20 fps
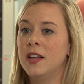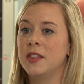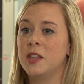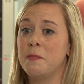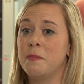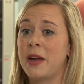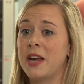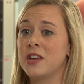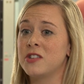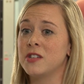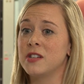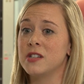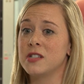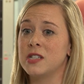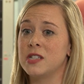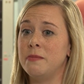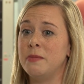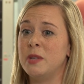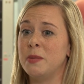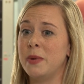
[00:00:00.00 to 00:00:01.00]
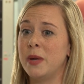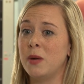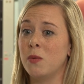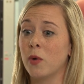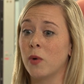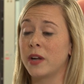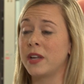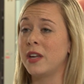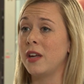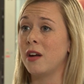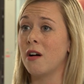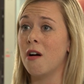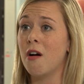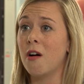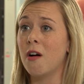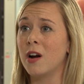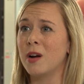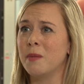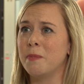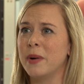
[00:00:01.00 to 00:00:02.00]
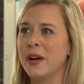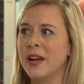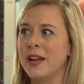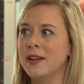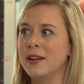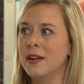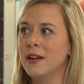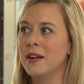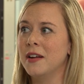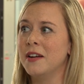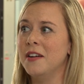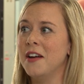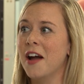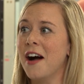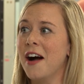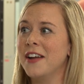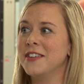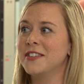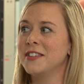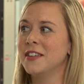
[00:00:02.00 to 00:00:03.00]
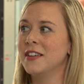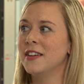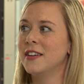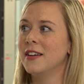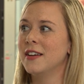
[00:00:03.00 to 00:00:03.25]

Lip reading: The patients seem to be working hard but not